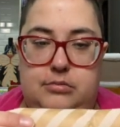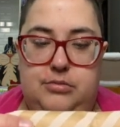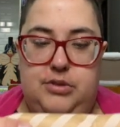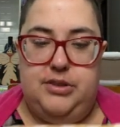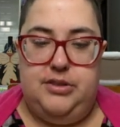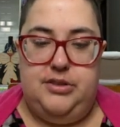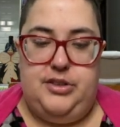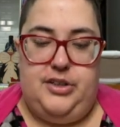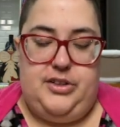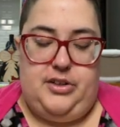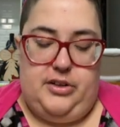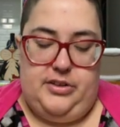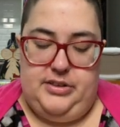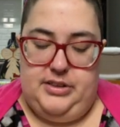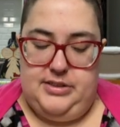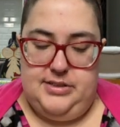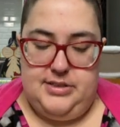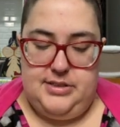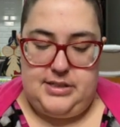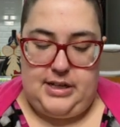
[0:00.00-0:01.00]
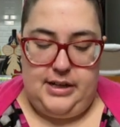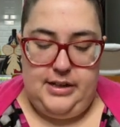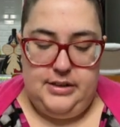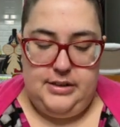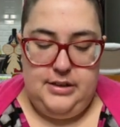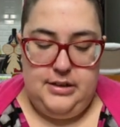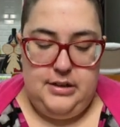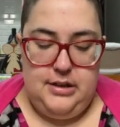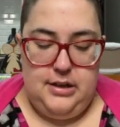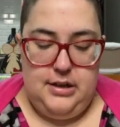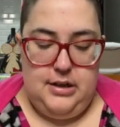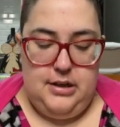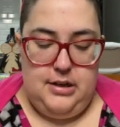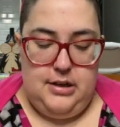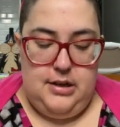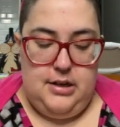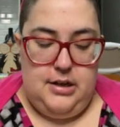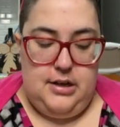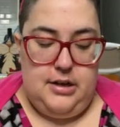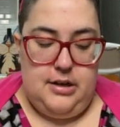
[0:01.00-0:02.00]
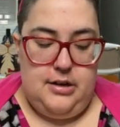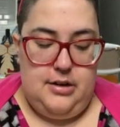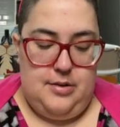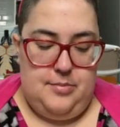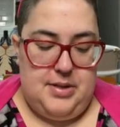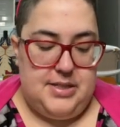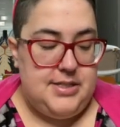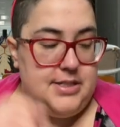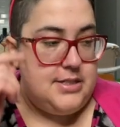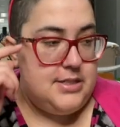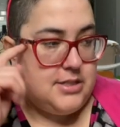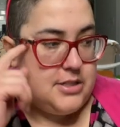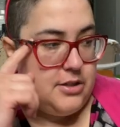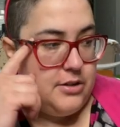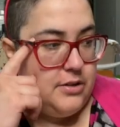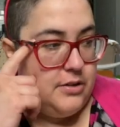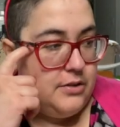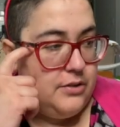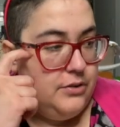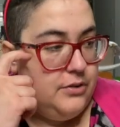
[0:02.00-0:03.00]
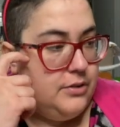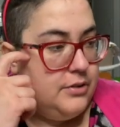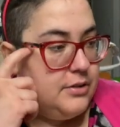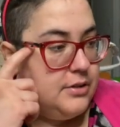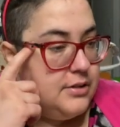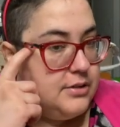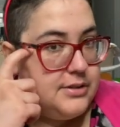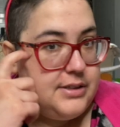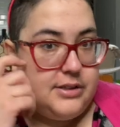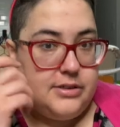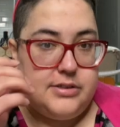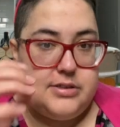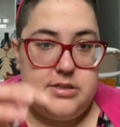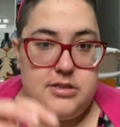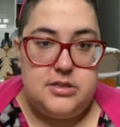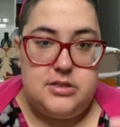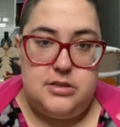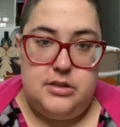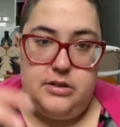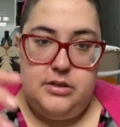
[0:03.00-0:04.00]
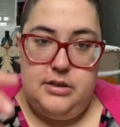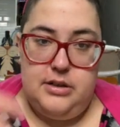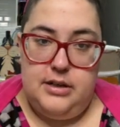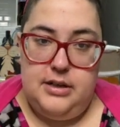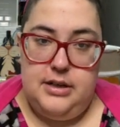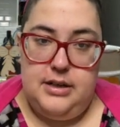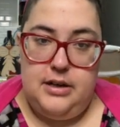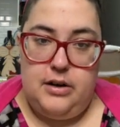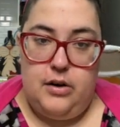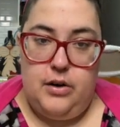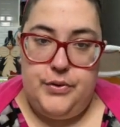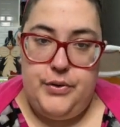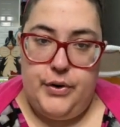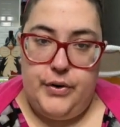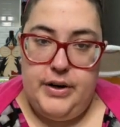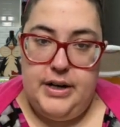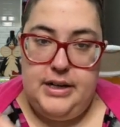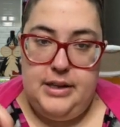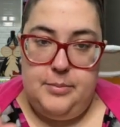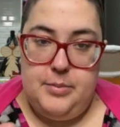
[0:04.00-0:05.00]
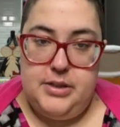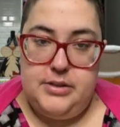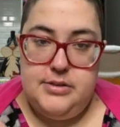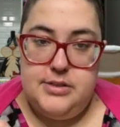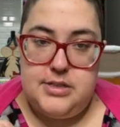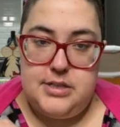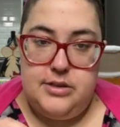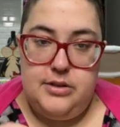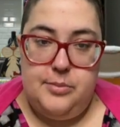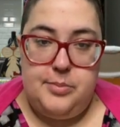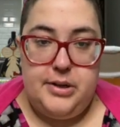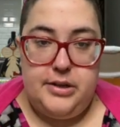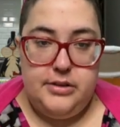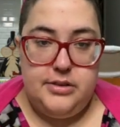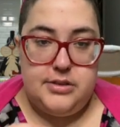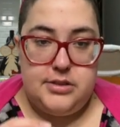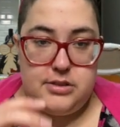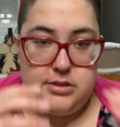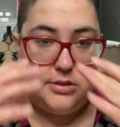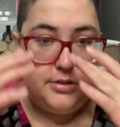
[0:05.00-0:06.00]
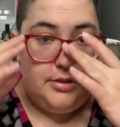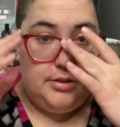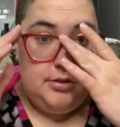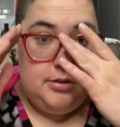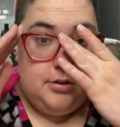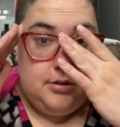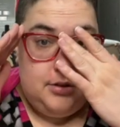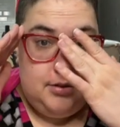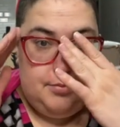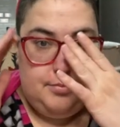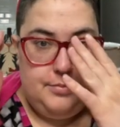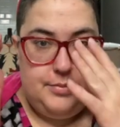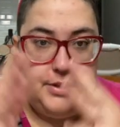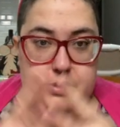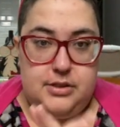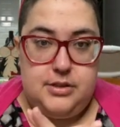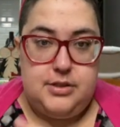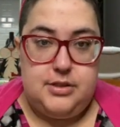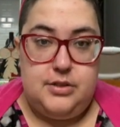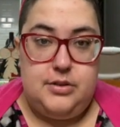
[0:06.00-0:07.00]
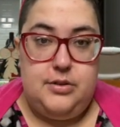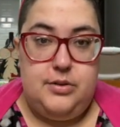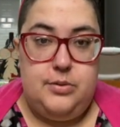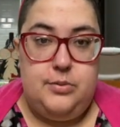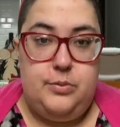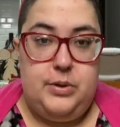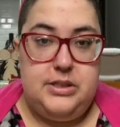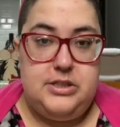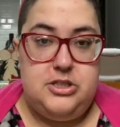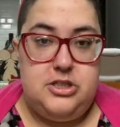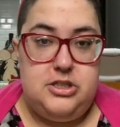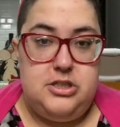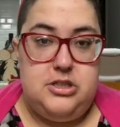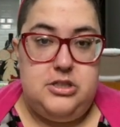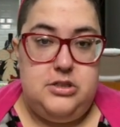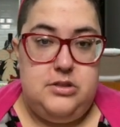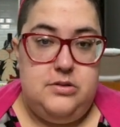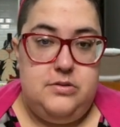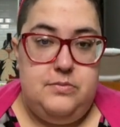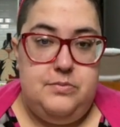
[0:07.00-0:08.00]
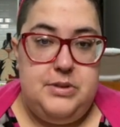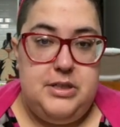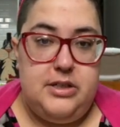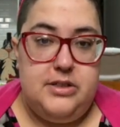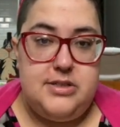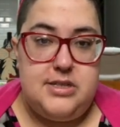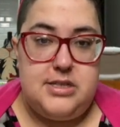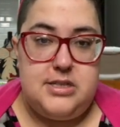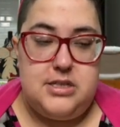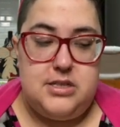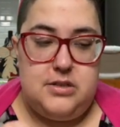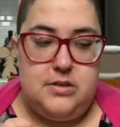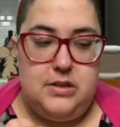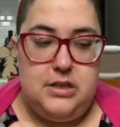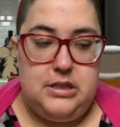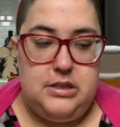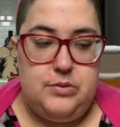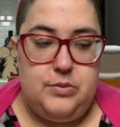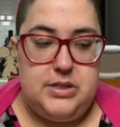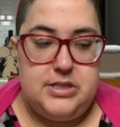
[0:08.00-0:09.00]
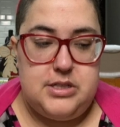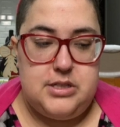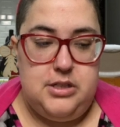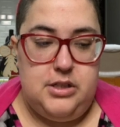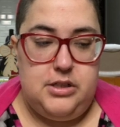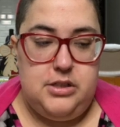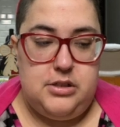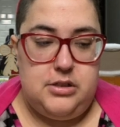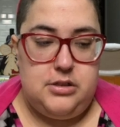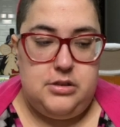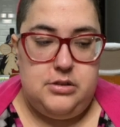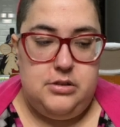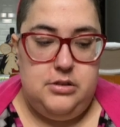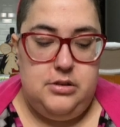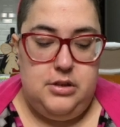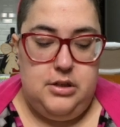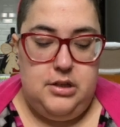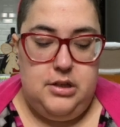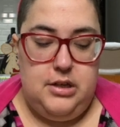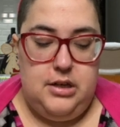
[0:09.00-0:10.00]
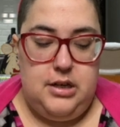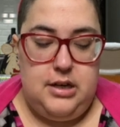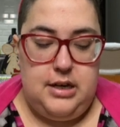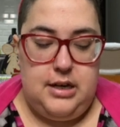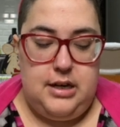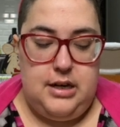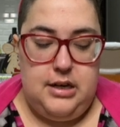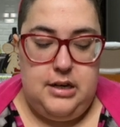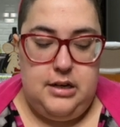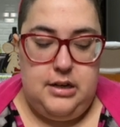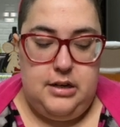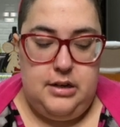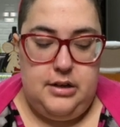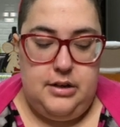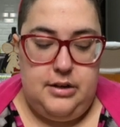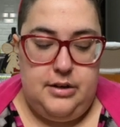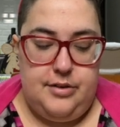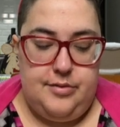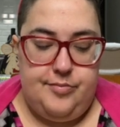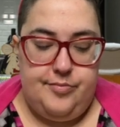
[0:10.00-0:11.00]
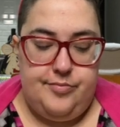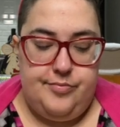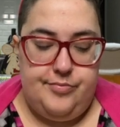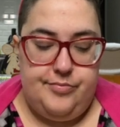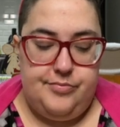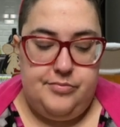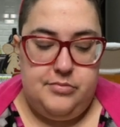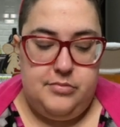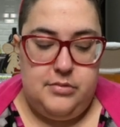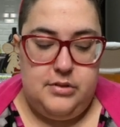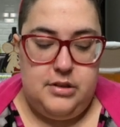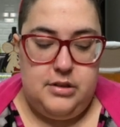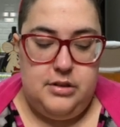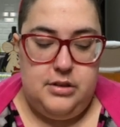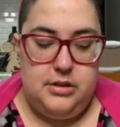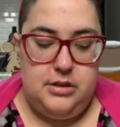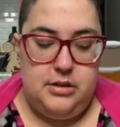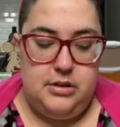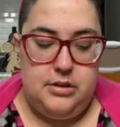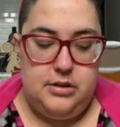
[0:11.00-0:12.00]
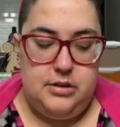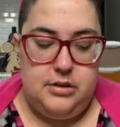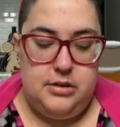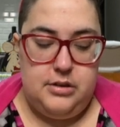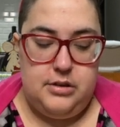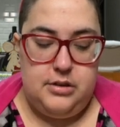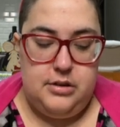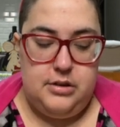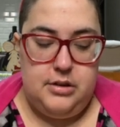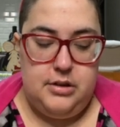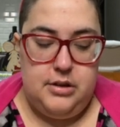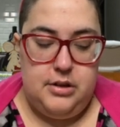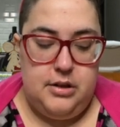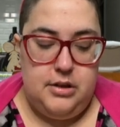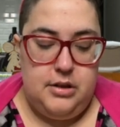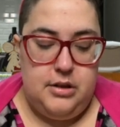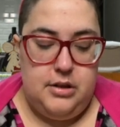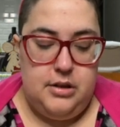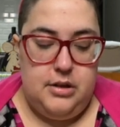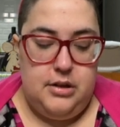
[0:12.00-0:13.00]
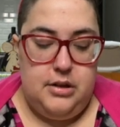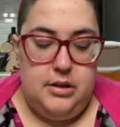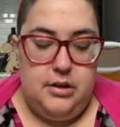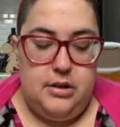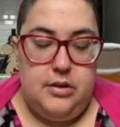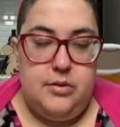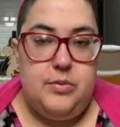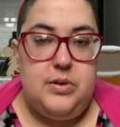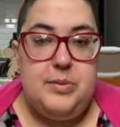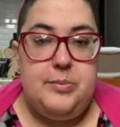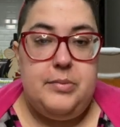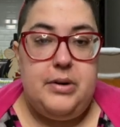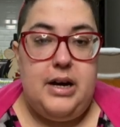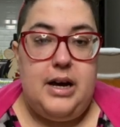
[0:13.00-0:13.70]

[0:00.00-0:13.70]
the yarn inside. My sister, there's other elements in the box, but because it was not I